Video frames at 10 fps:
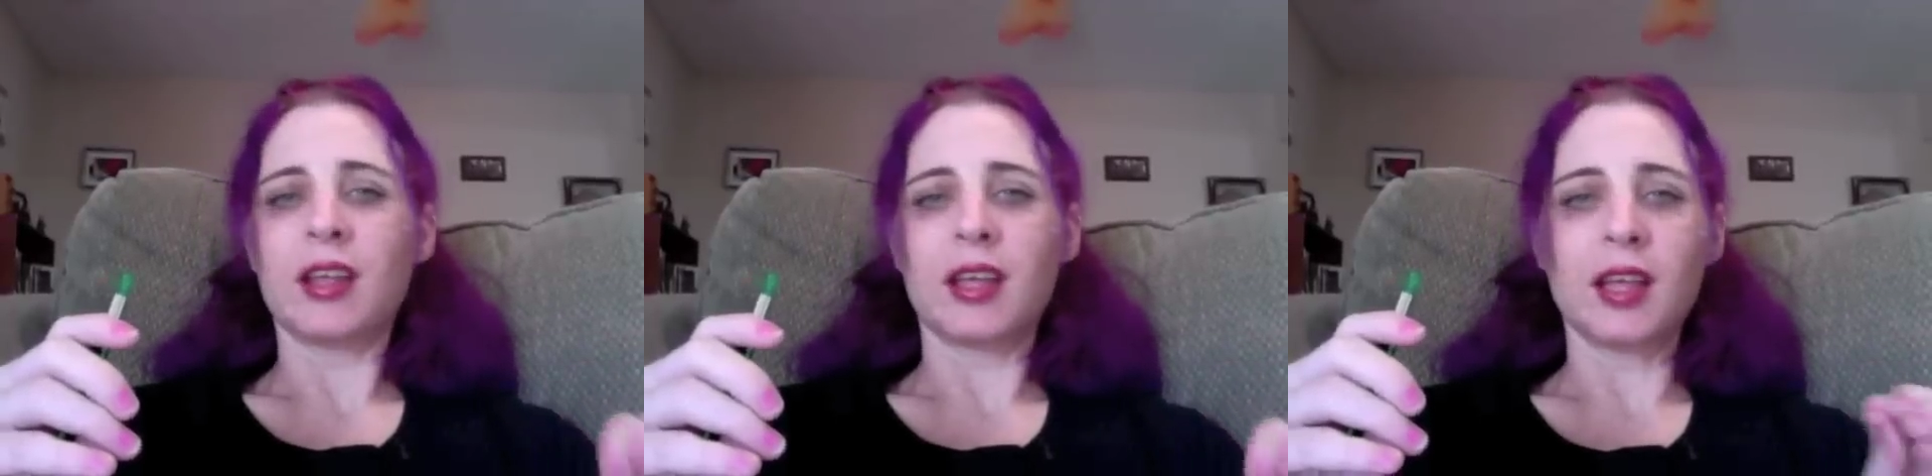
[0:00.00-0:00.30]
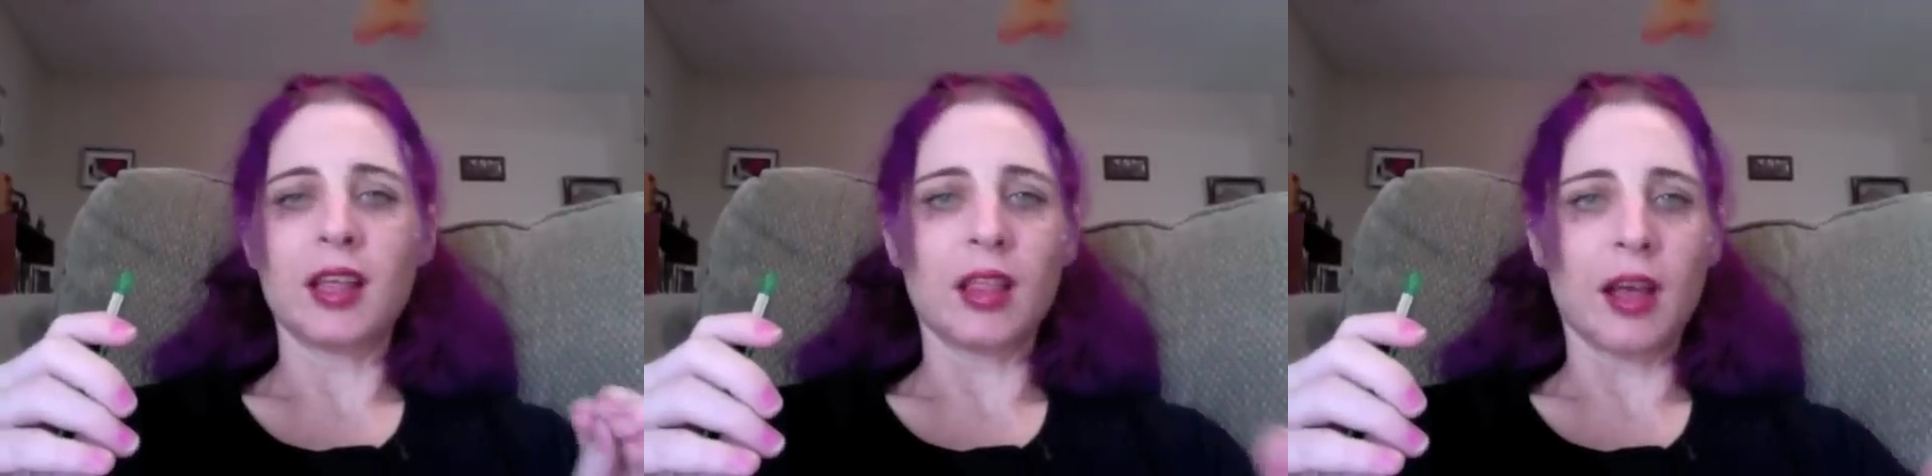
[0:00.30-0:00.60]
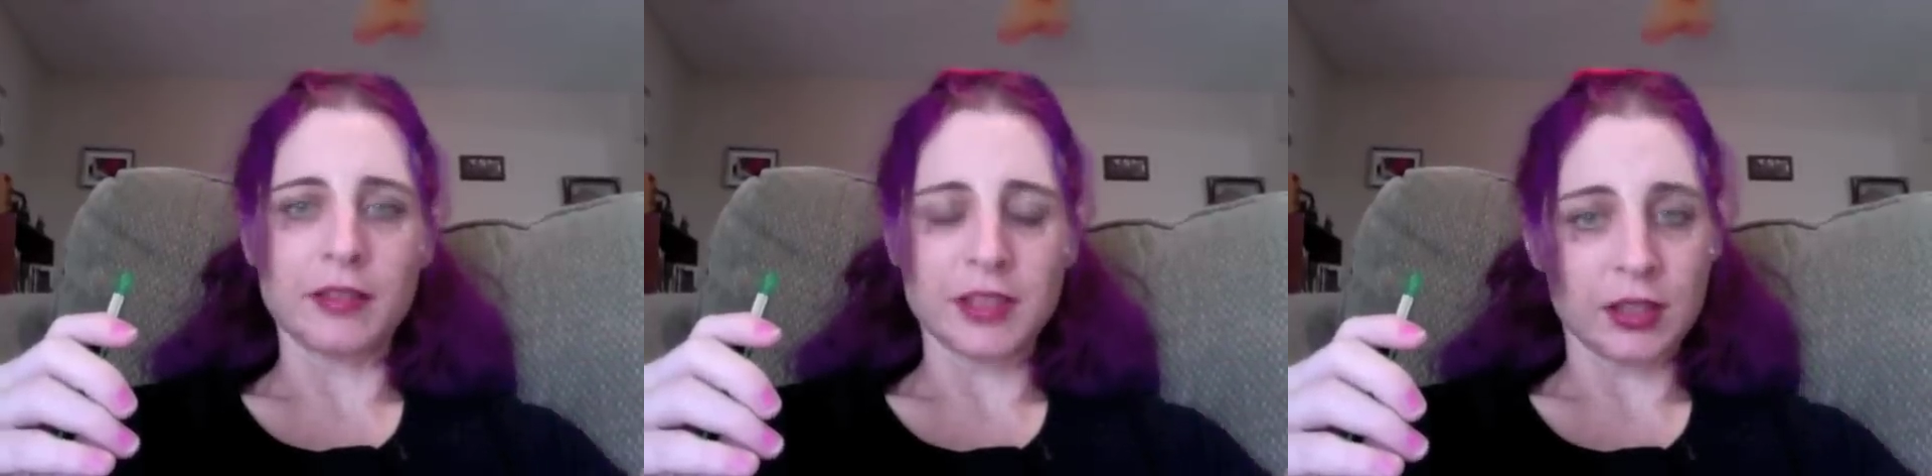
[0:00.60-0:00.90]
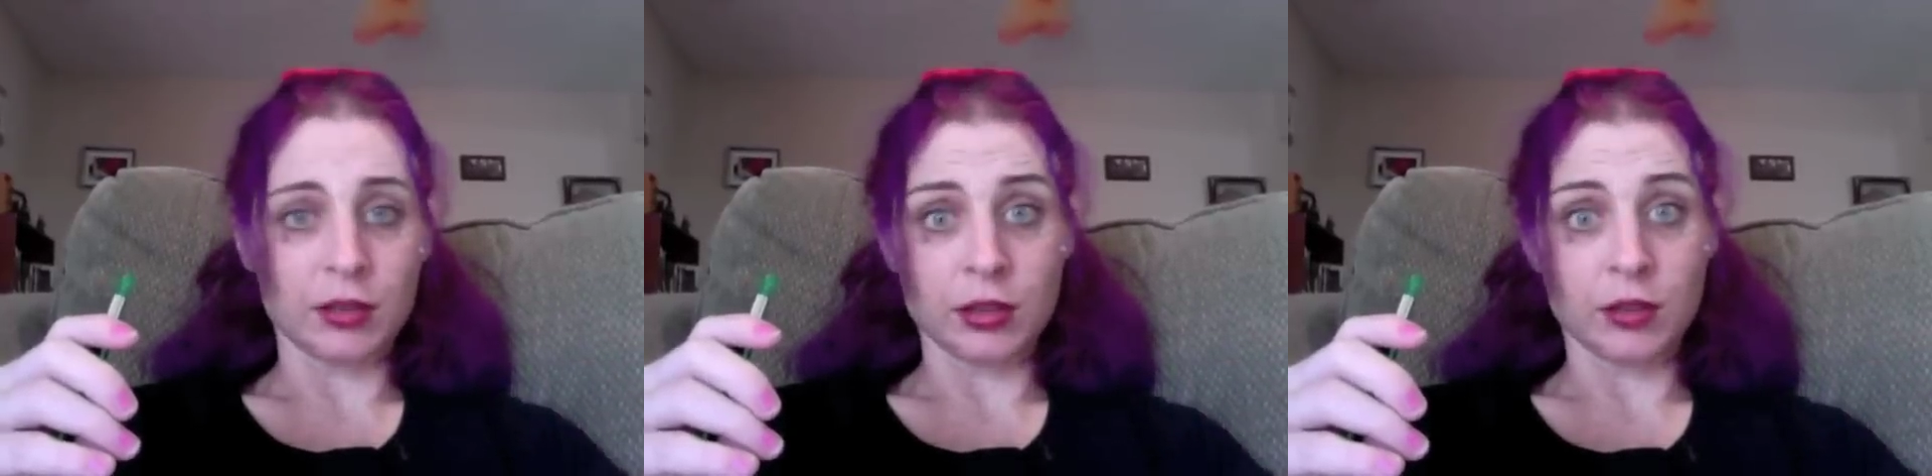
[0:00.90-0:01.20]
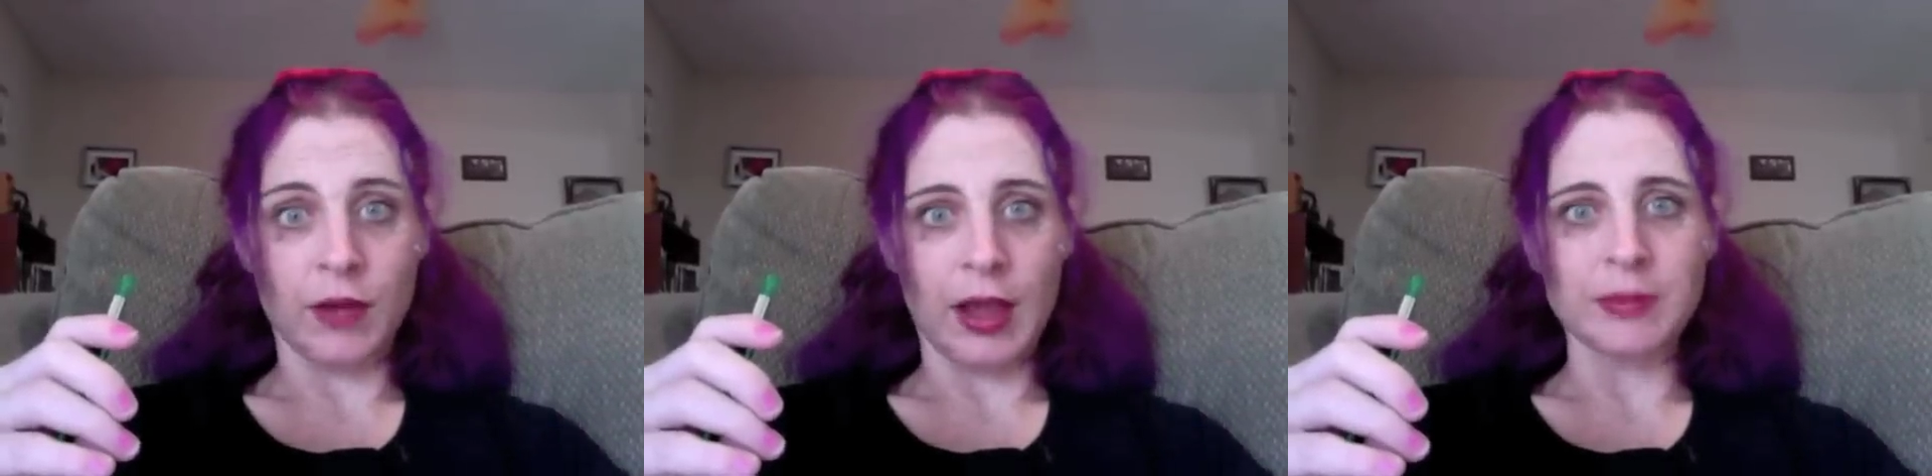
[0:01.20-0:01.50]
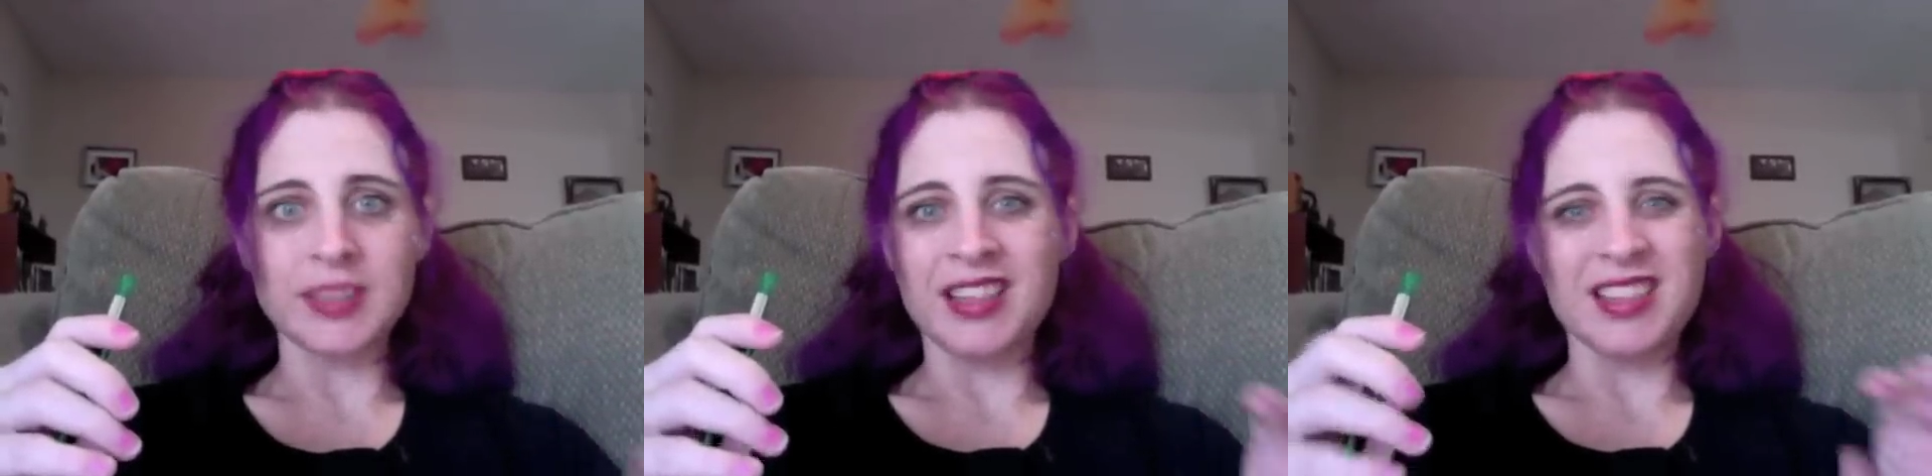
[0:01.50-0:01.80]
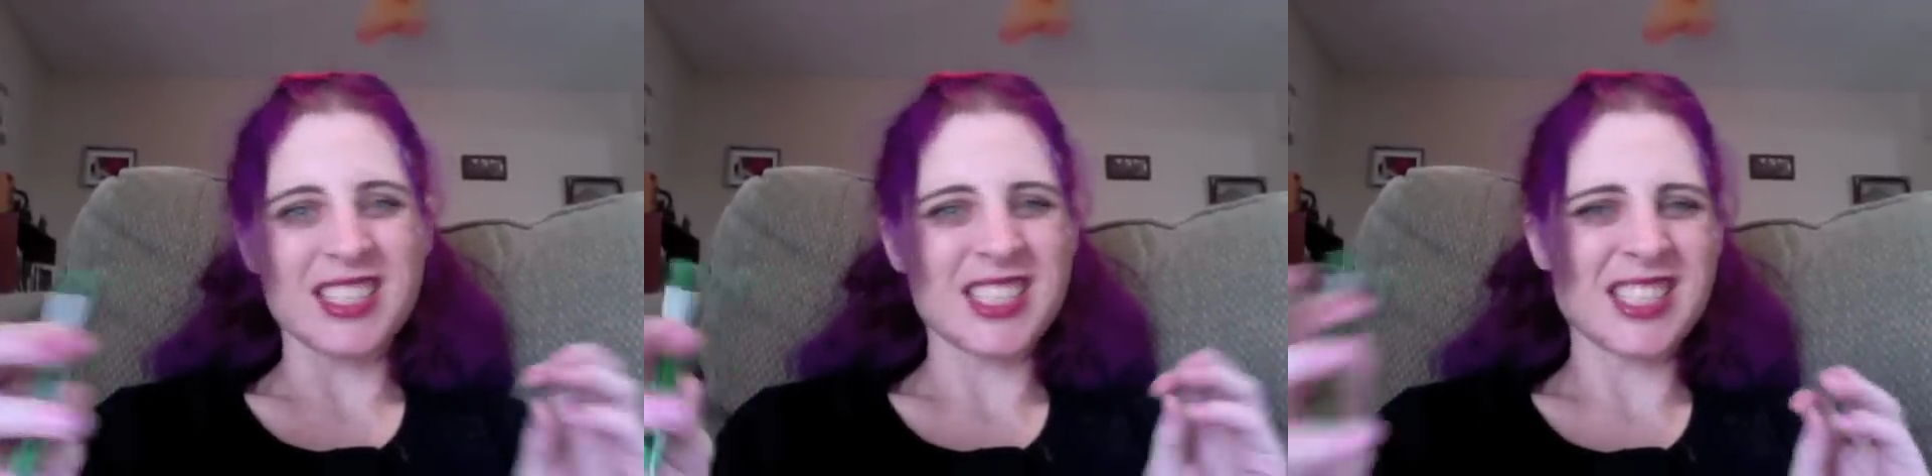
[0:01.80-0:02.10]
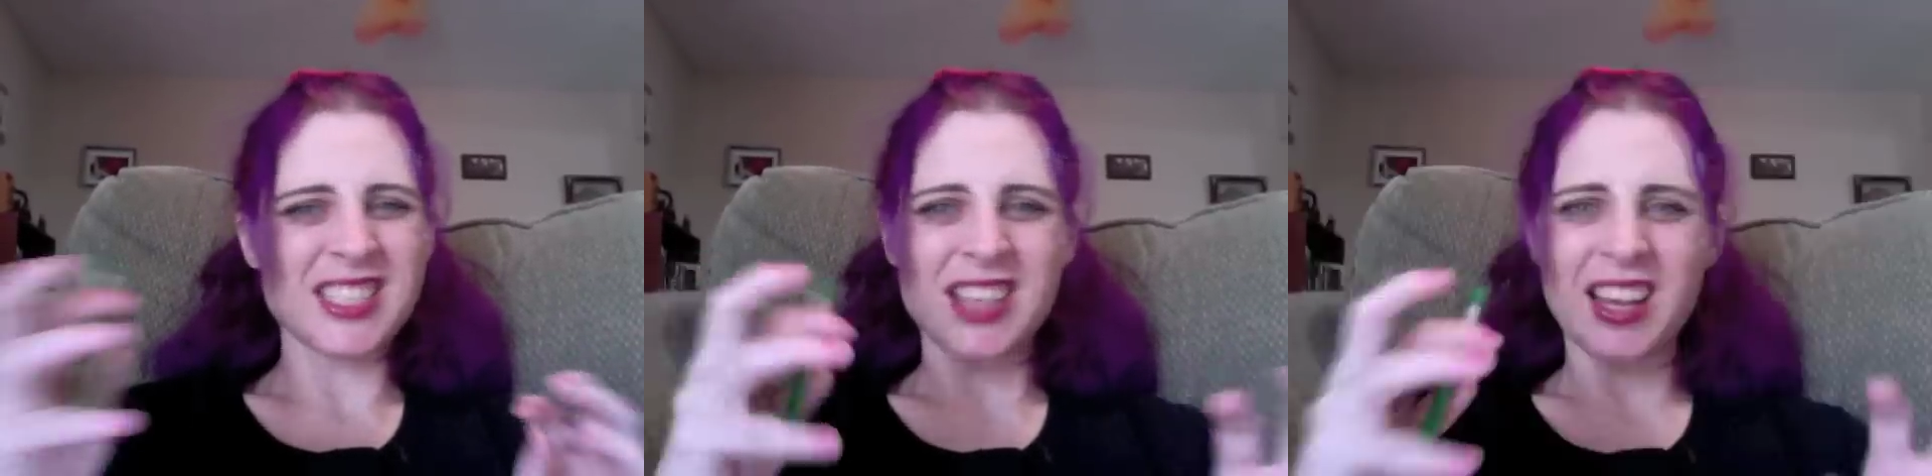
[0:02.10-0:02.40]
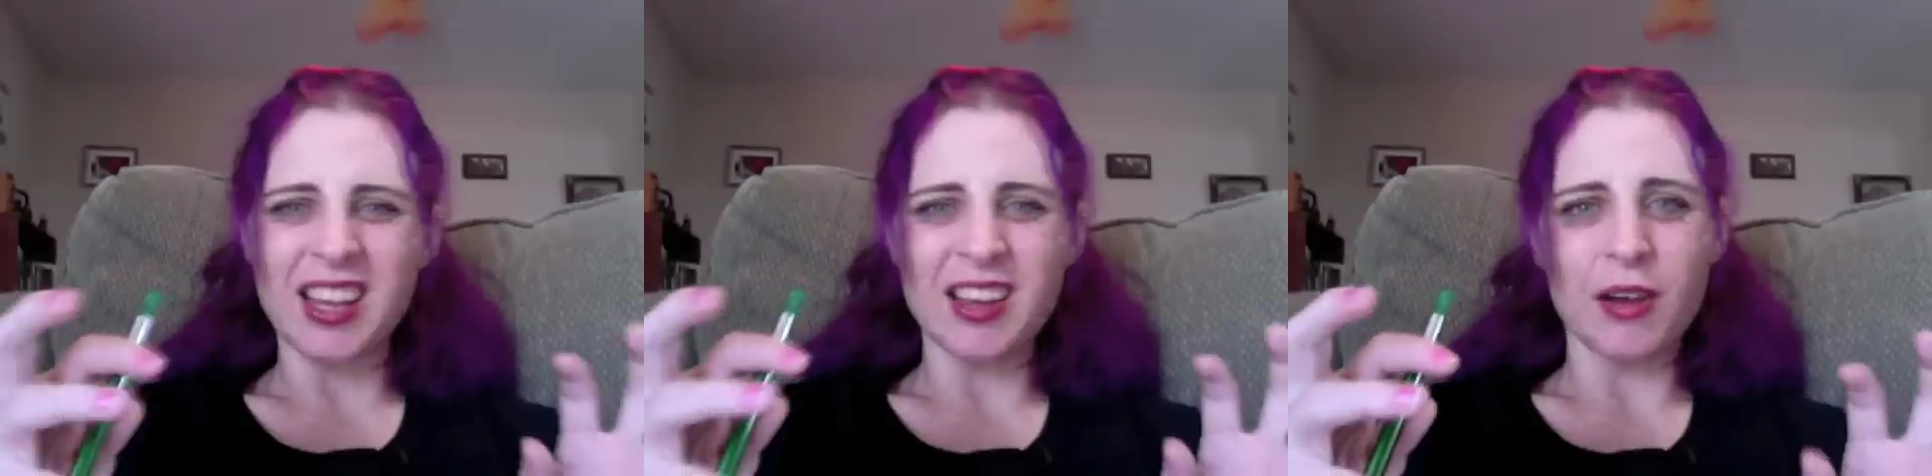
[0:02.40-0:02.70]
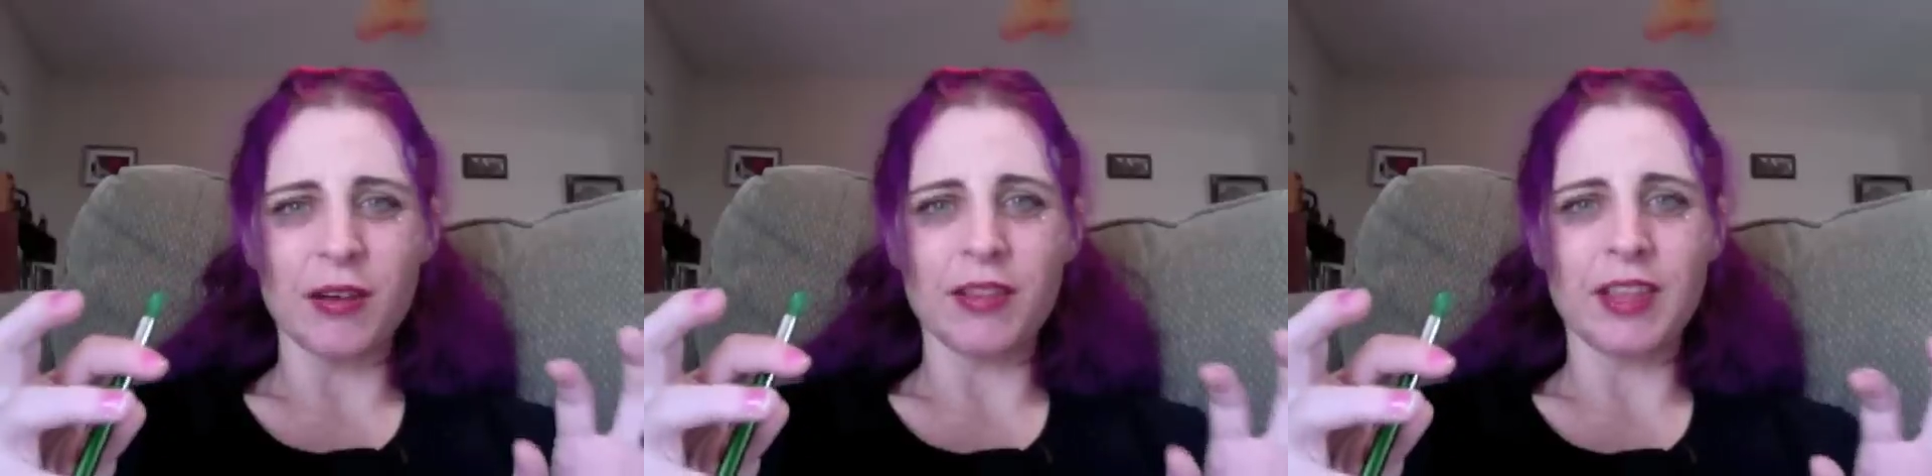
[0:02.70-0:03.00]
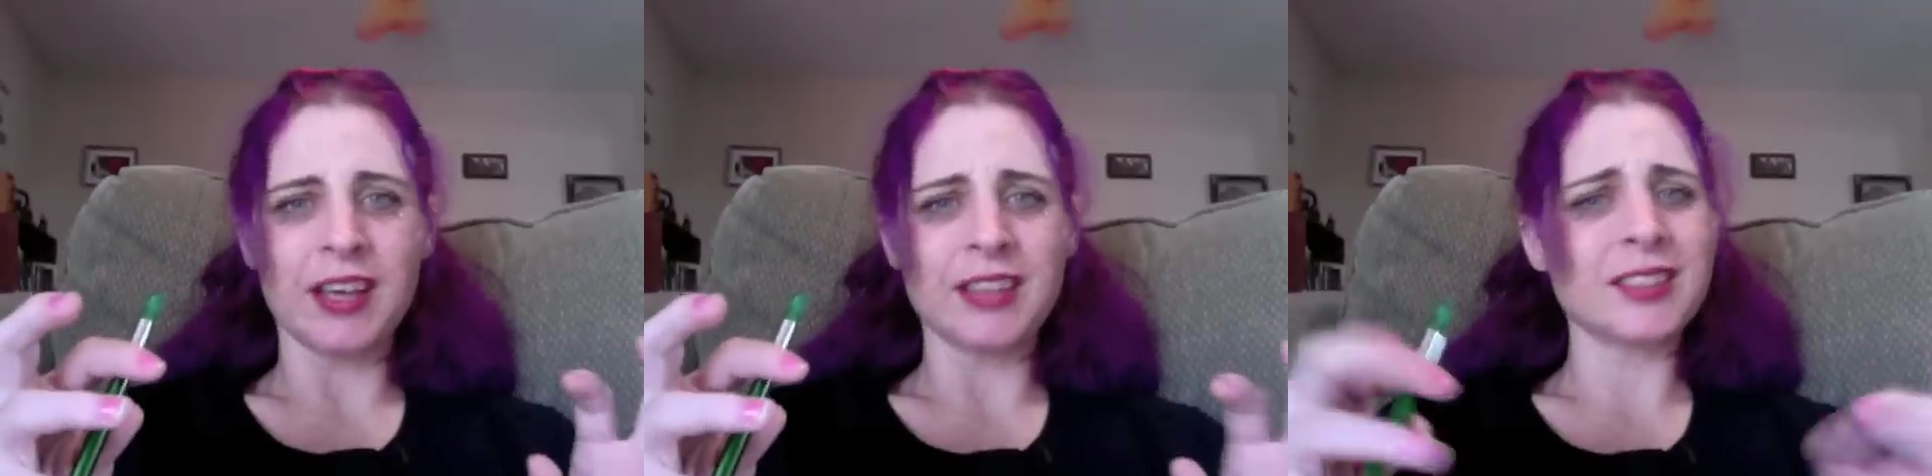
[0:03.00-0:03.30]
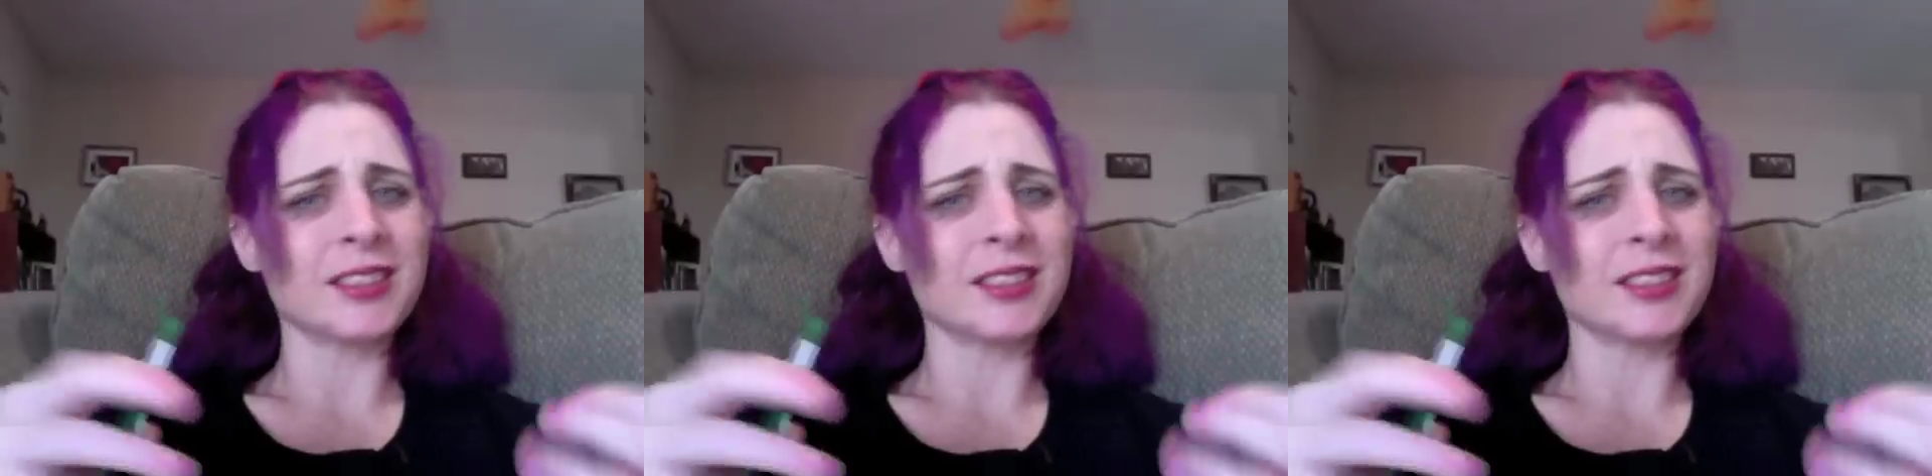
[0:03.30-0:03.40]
He loves citrus vapes. And the sticky note of this